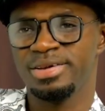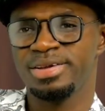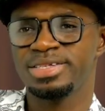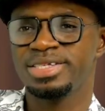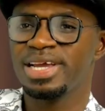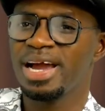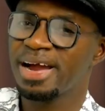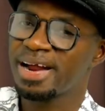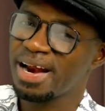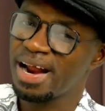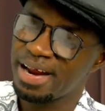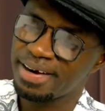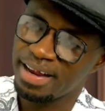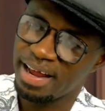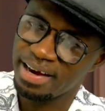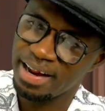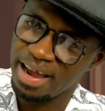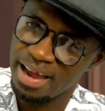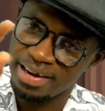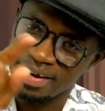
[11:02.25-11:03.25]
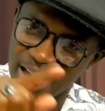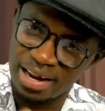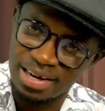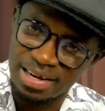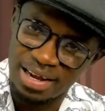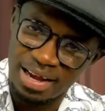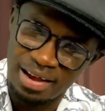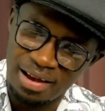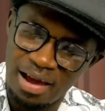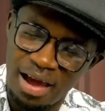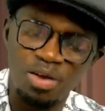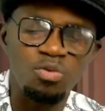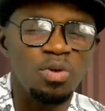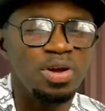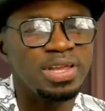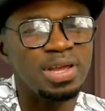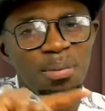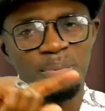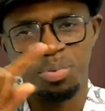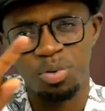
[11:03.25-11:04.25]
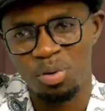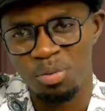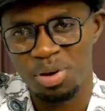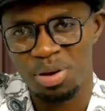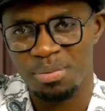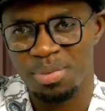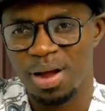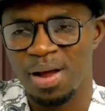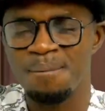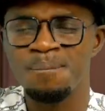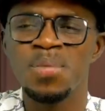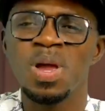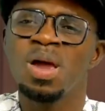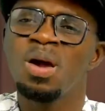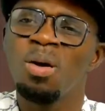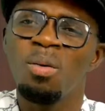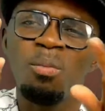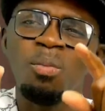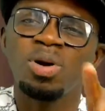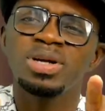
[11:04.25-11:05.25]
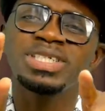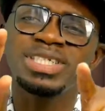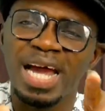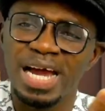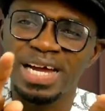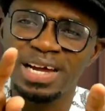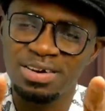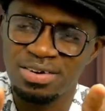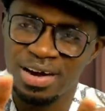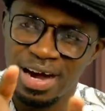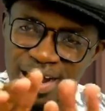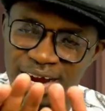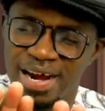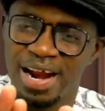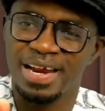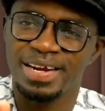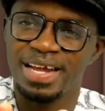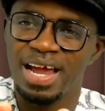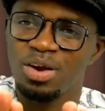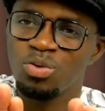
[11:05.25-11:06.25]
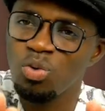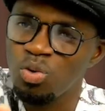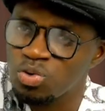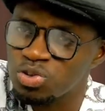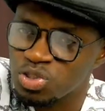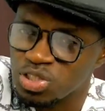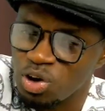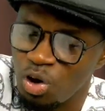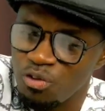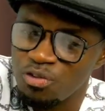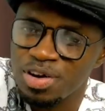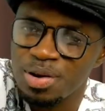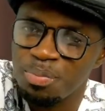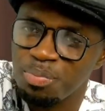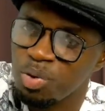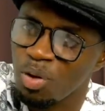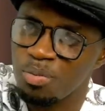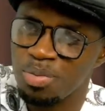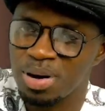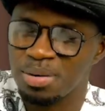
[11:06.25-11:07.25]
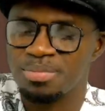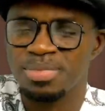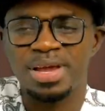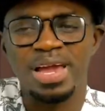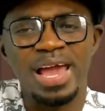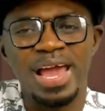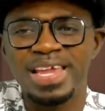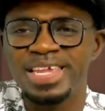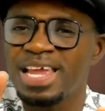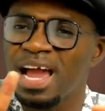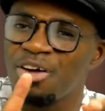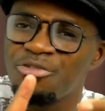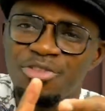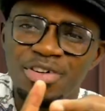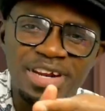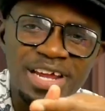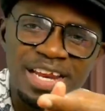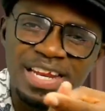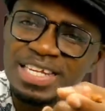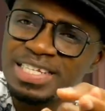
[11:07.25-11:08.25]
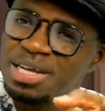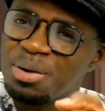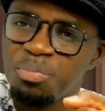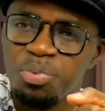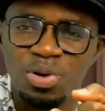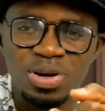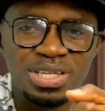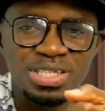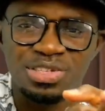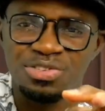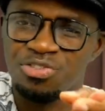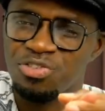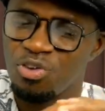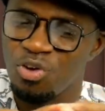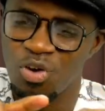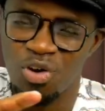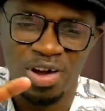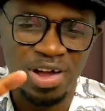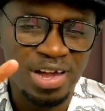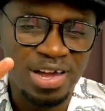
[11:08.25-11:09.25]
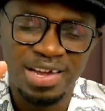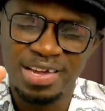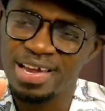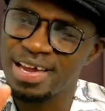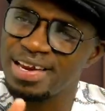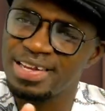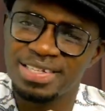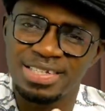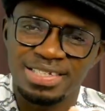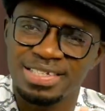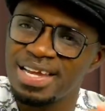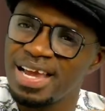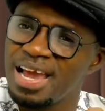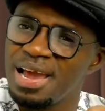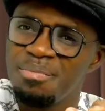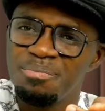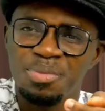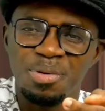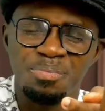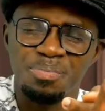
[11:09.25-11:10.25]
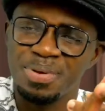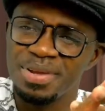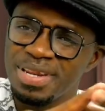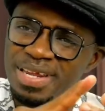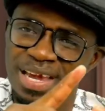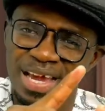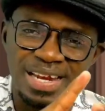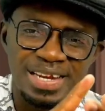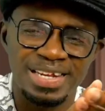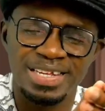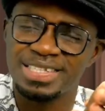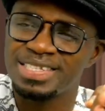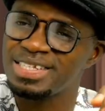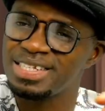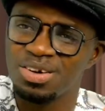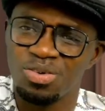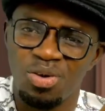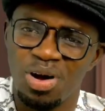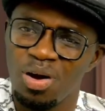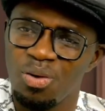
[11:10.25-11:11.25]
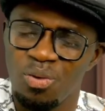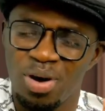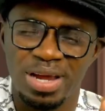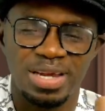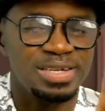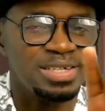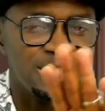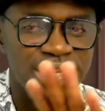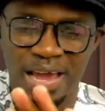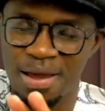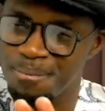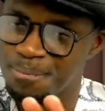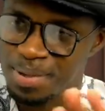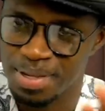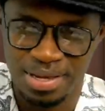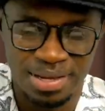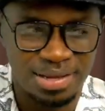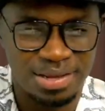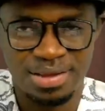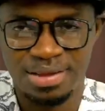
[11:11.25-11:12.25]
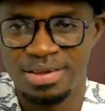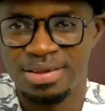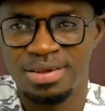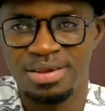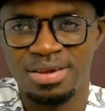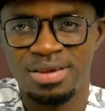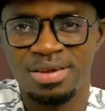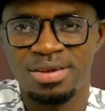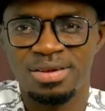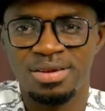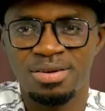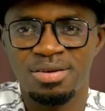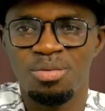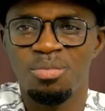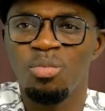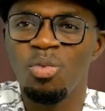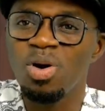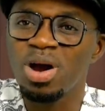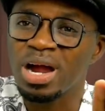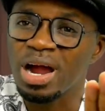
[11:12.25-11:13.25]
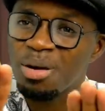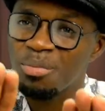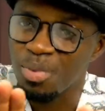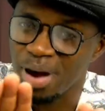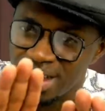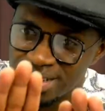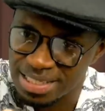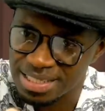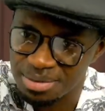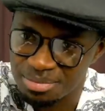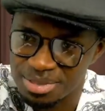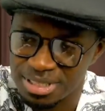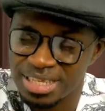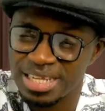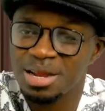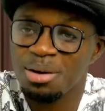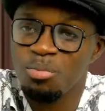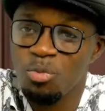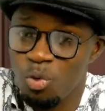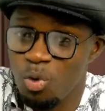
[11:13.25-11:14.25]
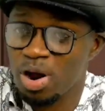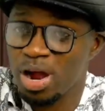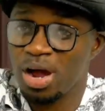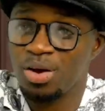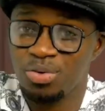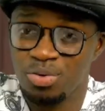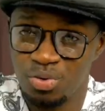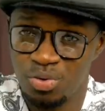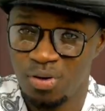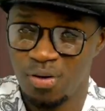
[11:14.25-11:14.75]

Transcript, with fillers: Tiagrada and I dear, and when your problema. Montaku Agradaa and won't solve any problem. And ya fin yadisha police for yadisha MPP near NDC no one white derby. Monka massam said a more canon.